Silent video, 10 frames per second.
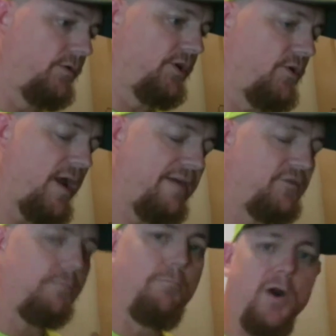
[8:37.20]
you have
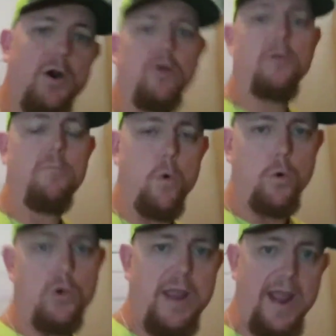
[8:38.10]
to burn
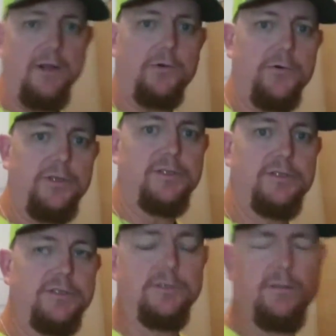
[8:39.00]
more
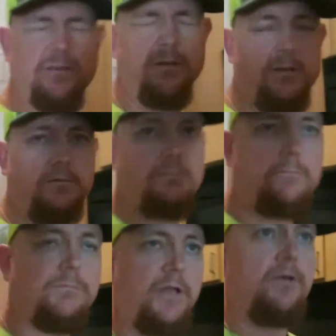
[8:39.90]
calories
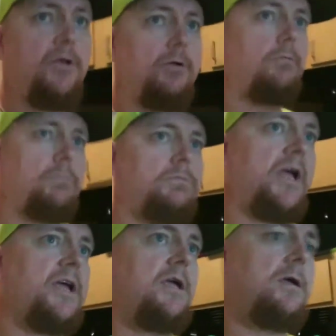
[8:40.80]
than you
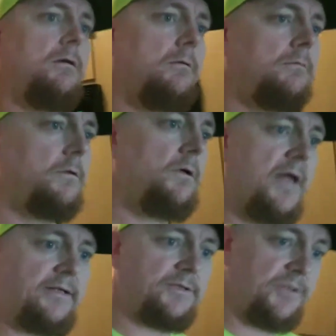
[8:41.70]
take in.
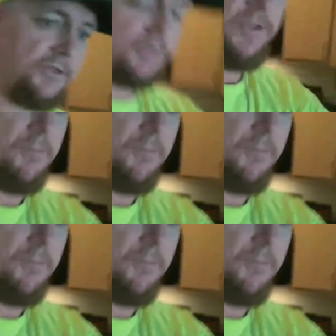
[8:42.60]
That's just